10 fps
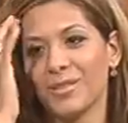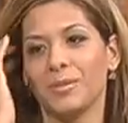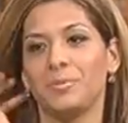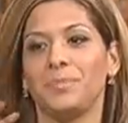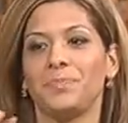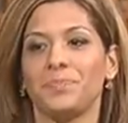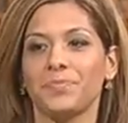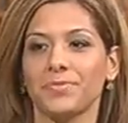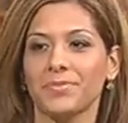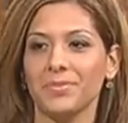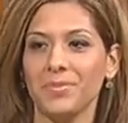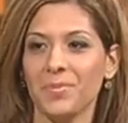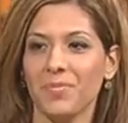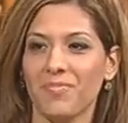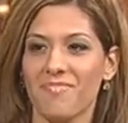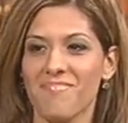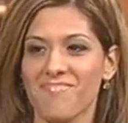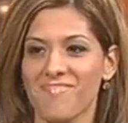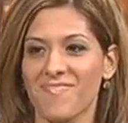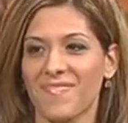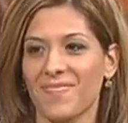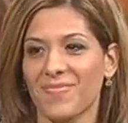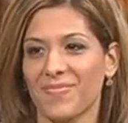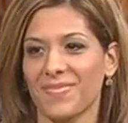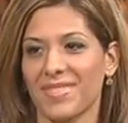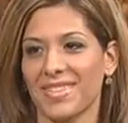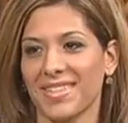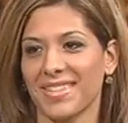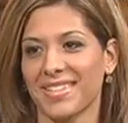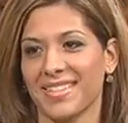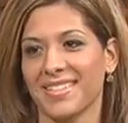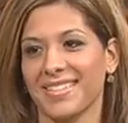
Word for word: really didn't want to be a mom at home with children.